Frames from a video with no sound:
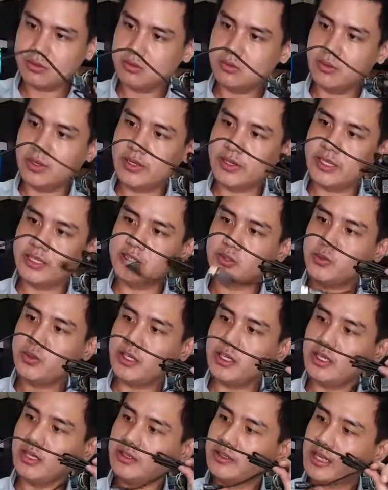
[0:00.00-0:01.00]
well, as
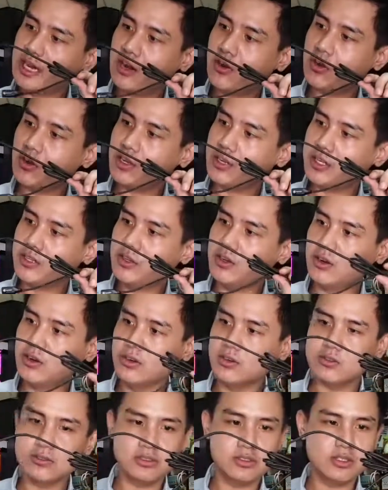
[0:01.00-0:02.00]
we now already
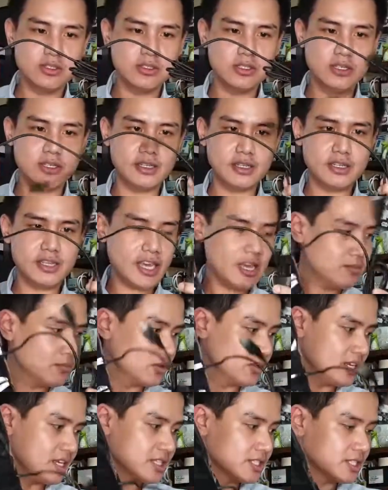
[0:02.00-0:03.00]
know, the
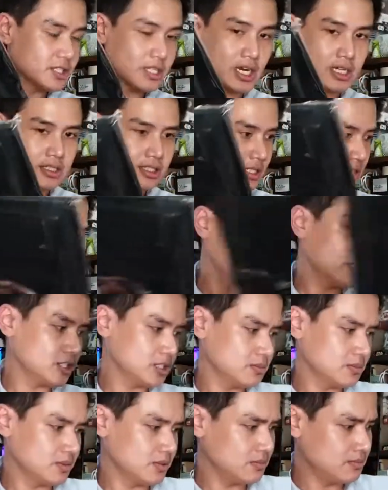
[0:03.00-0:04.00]
cable is not
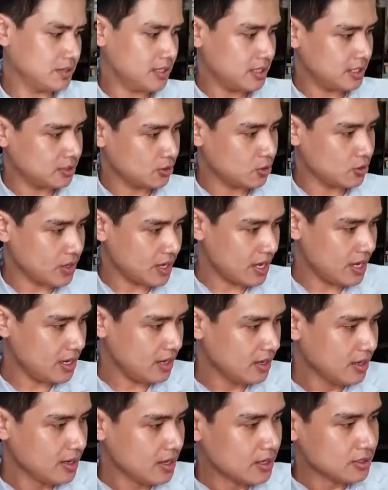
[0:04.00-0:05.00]
detachable, but it's okay.
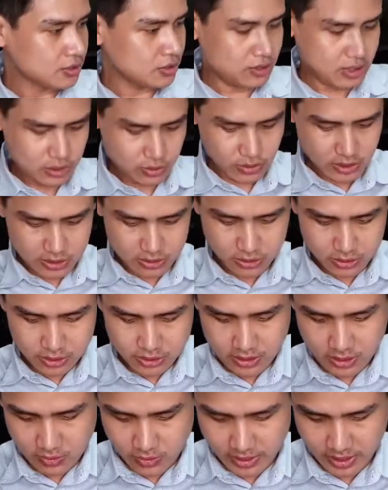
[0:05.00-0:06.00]
So this one is also
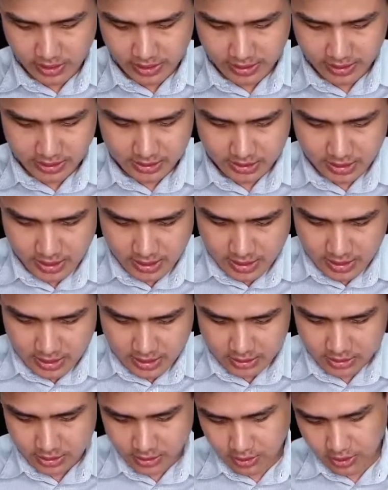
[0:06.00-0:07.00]
not wireless.
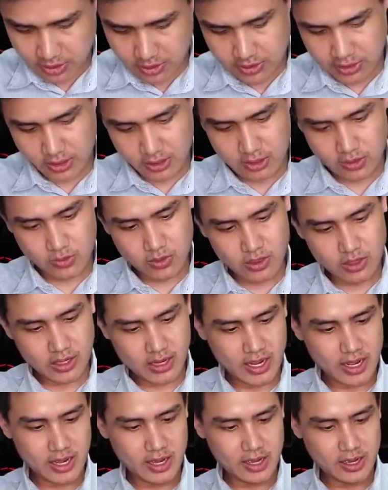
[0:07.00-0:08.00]
The other thing you will
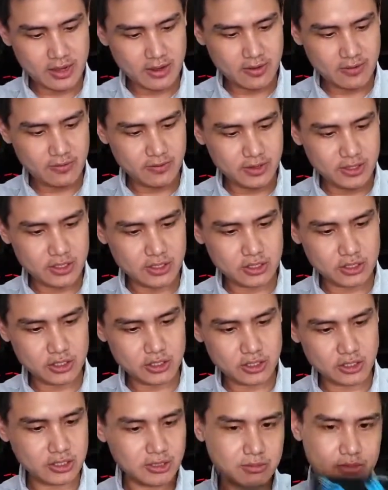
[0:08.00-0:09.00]
have is
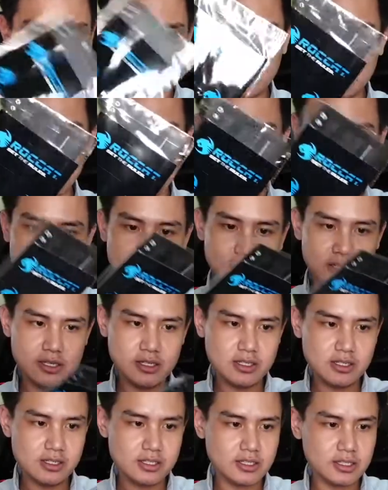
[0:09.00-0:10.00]
just some set of
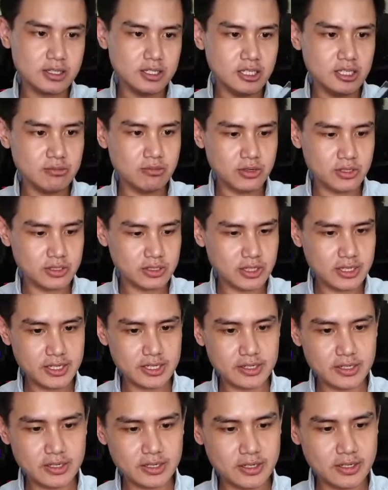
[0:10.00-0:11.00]
stickers, a keyboard
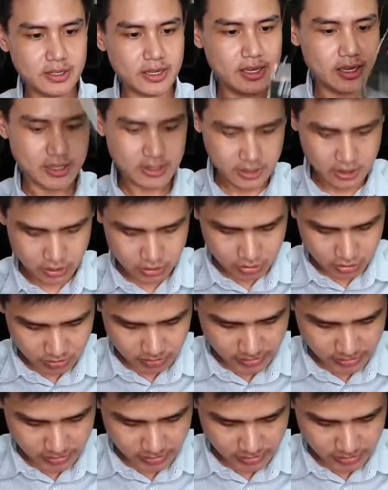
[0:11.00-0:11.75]
cleaner, and the usual